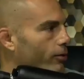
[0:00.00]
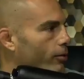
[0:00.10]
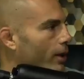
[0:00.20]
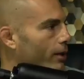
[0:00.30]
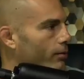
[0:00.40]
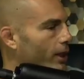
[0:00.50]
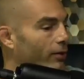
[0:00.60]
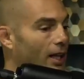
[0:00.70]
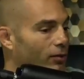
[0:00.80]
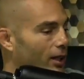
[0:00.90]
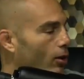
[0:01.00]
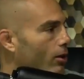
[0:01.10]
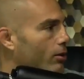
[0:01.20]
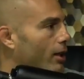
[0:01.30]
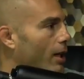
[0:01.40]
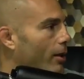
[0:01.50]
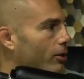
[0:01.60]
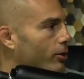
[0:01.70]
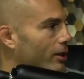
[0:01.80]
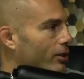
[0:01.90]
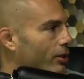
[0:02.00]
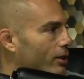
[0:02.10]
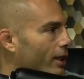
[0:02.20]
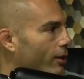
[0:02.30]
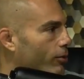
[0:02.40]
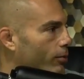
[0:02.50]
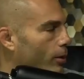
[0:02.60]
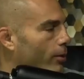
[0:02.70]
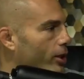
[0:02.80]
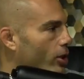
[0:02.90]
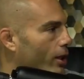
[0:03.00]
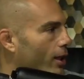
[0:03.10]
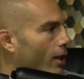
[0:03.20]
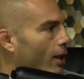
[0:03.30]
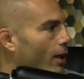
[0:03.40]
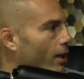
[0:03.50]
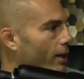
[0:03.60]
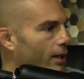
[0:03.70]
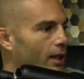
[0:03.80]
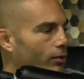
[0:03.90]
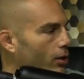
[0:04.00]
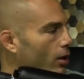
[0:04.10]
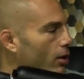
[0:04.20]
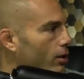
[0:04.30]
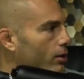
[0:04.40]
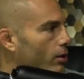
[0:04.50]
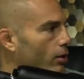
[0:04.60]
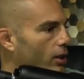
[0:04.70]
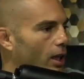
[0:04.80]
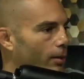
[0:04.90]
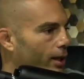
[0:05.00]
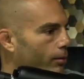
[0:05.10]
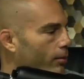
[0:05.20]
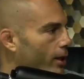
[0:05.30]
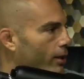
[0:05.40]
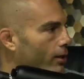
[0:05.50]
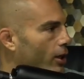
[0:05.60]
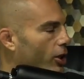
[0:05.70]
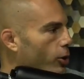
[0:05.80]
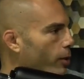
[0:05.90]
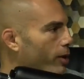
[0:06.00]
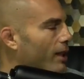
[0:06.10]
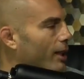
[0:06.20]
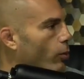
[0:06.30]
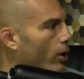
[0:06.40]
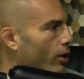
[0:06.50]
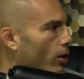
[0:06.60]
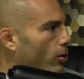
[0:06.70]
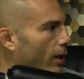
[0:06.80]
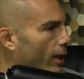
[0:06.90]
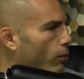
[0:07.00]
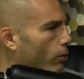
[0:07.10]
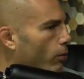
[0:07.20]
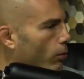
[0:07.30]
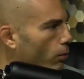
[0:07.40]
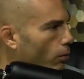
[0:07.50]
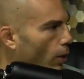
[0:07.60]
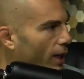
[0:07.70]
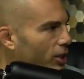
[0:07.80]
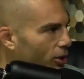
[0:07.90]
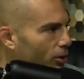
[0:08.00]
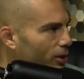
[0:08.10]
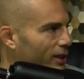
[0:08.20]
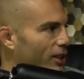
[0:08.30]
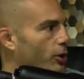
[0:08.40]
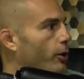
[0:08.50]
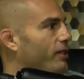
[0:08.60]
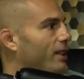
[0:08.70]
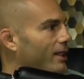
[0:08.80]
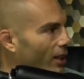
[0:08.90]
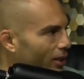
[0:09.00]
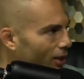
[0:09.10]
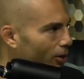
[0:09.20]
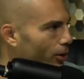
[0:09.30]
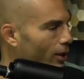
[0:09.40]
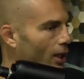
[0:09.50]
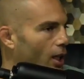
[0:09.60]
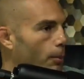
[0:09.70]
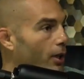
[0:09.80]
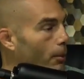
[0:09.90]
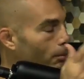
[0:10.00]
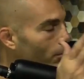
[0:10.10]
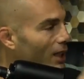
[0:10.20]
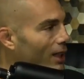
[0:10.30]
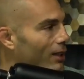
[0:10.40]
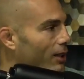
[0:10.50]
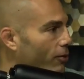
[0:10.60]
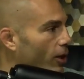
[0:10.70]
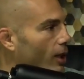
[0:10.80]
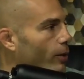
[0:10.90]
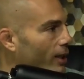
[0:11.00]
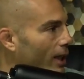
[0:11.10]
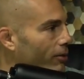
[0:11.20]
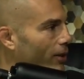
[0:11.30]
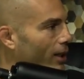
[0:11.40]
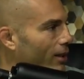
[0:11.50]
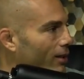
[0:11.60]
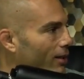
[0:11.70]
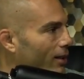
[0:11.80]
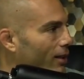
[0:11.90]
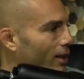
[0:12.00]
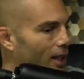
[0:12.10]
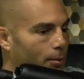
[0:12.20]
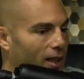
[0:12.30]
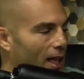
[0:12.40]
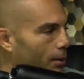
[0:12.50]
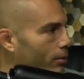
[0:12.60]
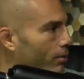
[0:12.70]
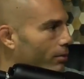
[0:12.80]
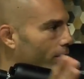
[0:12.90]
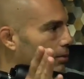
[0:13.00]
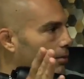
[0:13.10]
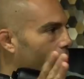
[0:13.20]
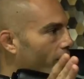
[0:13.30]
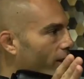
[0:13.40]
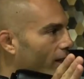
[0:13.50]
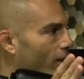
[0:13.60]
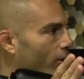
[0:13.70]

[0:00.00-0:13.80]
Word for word: for my even after that article came out in 2013 from MA Junkie, they never called crazy, or man. got my my you would think they'd want to know like why'd you do it? Did the UFC tell you to do it? But immediately following that fight, it became the thing to